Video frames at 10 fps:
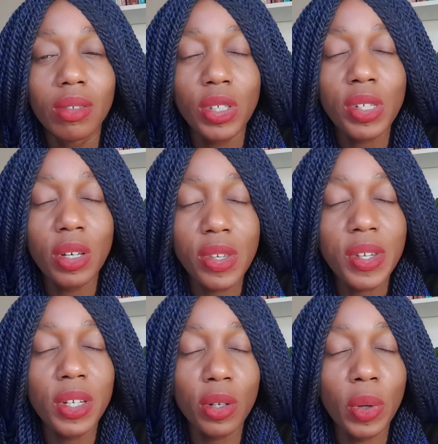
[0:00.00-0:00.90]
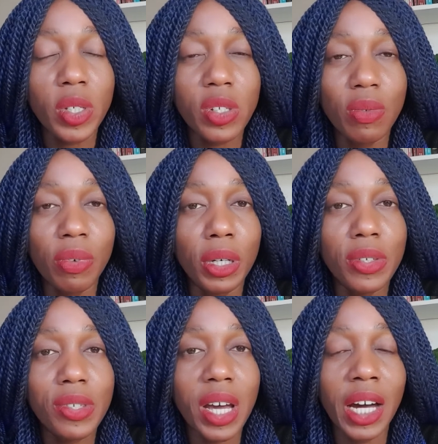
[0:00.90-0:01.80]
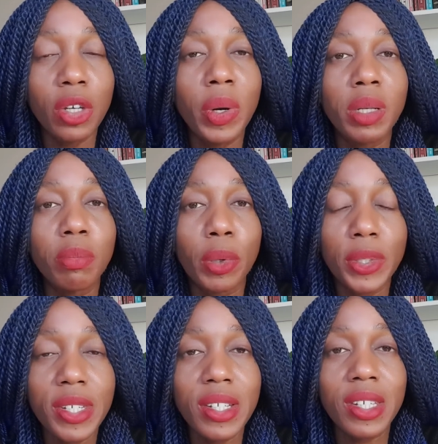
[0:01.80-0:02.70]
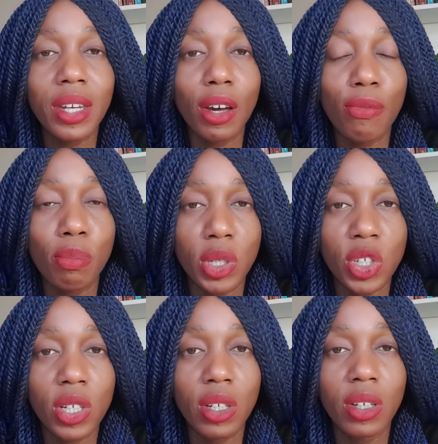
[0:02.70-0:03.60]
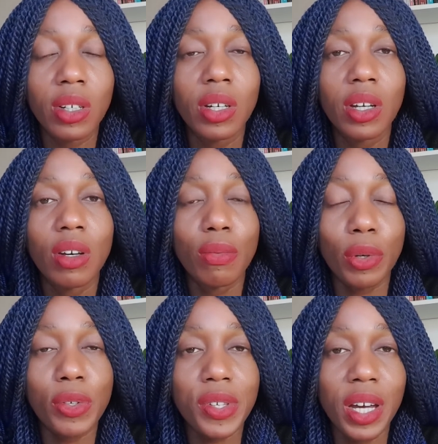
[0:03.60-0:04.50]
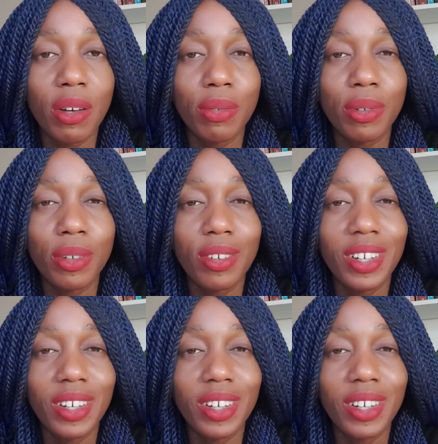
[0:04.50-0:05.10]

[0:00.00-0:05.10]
Just consider the question first. Are you an important enough mission for yourself?